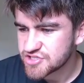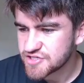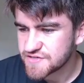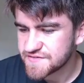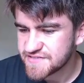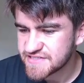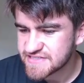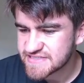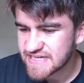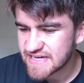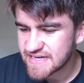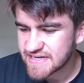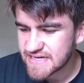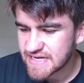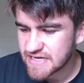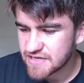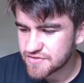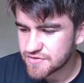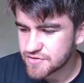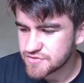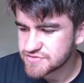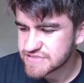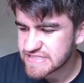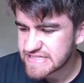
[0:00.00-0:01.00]
if you take out
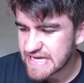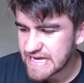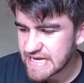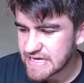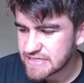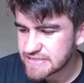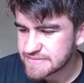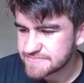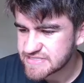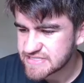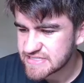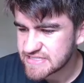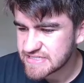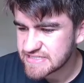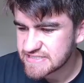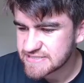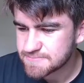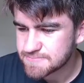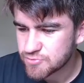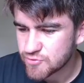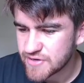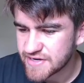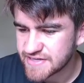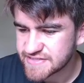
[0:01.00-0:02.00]
those gains,
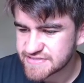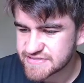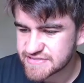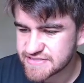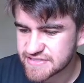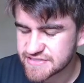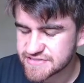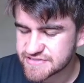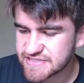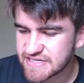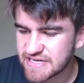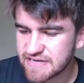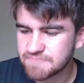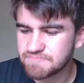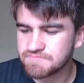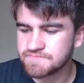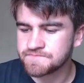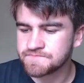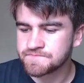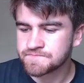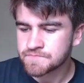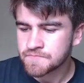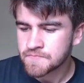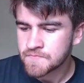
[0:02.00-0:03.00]
he's priced at
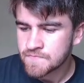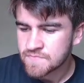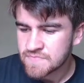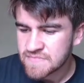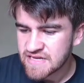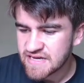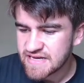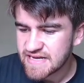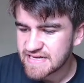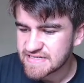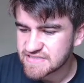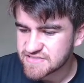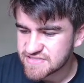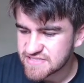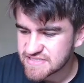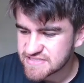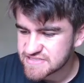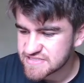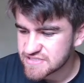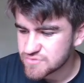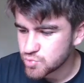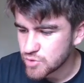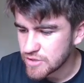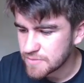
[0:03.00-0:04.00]

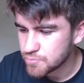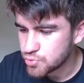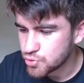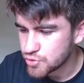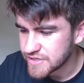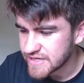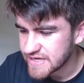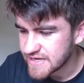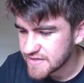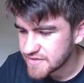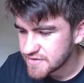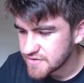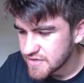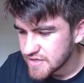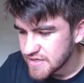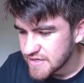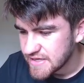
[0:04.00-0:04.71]
61.8.